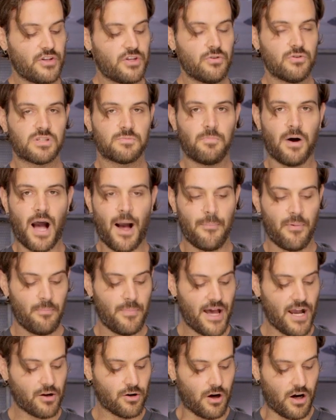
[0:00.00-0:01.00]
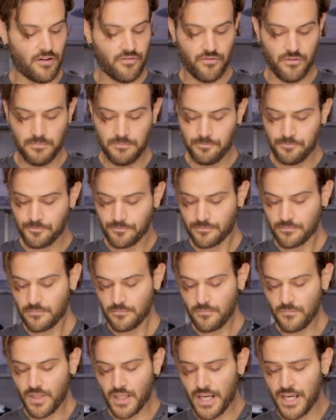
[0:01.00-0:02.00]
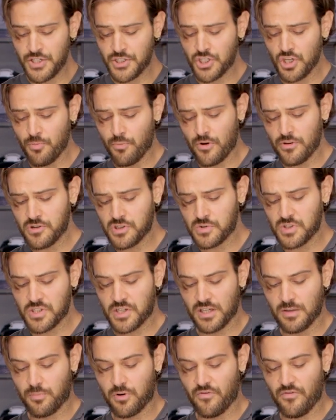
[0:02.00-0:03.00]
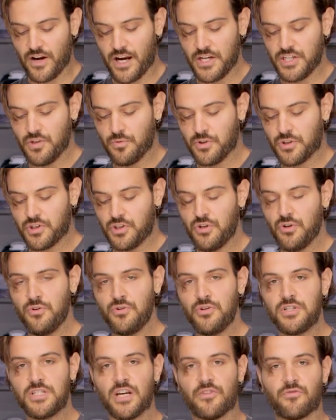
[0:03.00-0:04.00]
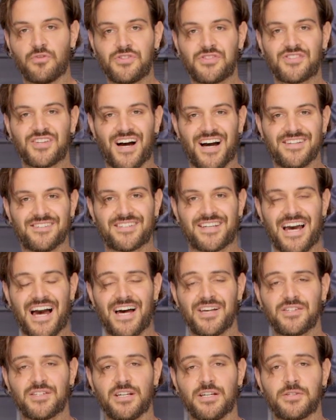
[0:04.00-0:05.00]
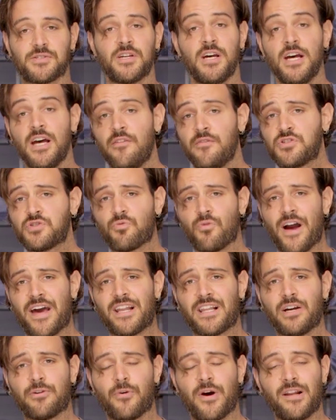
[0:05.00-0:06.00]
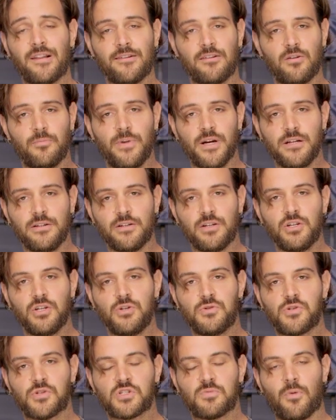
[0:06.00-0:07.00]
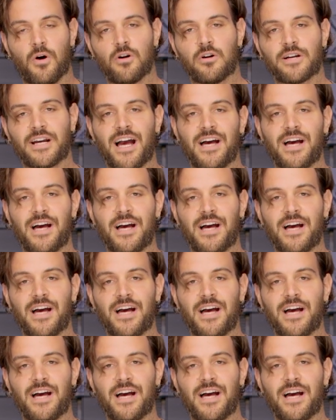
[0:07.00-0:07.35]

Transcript: to do is pop it back off, and Two Brothers is going to provide you with 2 different size gaskets. If it's rattling around a little bit, use a smaller